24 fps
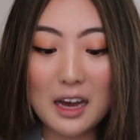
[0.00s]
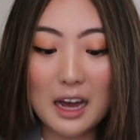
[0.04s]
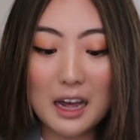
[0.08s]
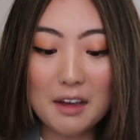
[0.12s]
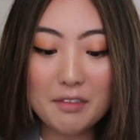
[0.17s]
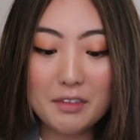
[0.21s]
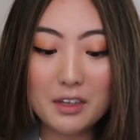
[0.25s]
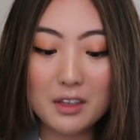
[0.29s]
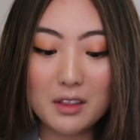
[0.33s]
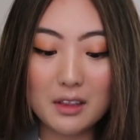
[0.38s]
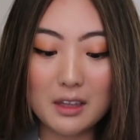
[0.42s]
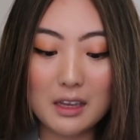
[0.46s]
I
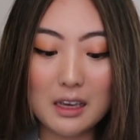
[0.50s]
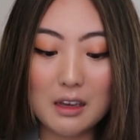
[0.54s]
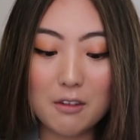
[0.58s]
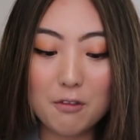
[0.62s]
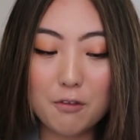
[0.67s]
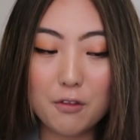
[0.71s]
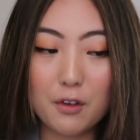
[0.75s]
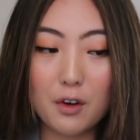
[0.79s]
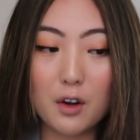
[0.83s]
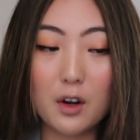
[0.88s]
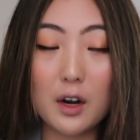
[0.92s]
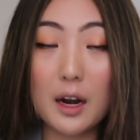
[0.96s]
have to leave
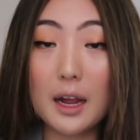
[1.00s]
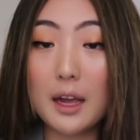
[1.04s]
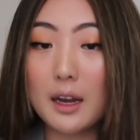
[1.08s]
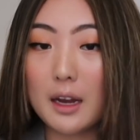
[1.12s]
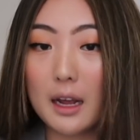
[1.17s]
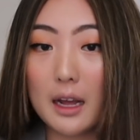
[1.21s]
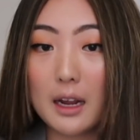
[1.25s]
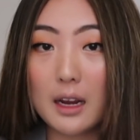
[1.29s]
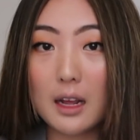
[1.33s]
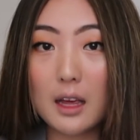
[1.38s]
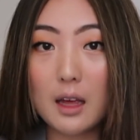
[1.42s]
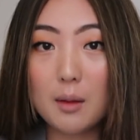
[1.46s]
for an
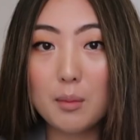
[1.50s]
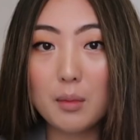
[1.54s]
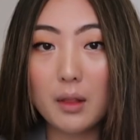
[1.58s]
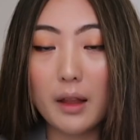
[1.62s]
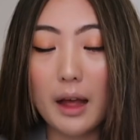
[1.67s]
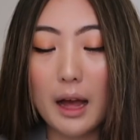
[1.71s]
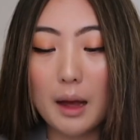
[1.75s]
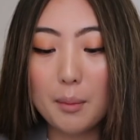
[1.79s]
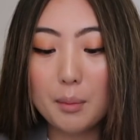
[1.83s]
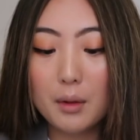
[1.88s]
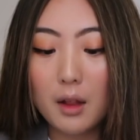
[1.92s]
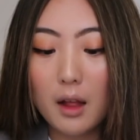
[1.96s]
8 a.m.
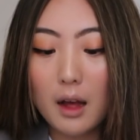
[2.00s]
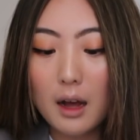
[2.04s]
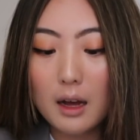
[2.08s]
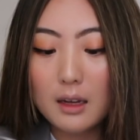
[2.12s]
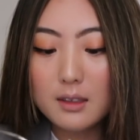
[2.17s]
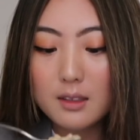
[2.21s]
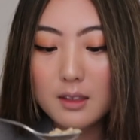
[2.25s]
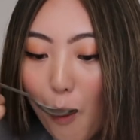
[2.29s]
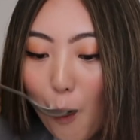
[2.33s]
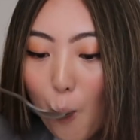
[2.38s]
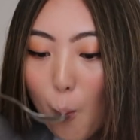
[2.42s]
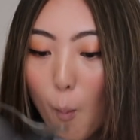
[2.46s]
lab
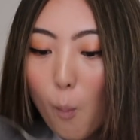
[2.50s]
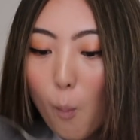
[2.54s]
class.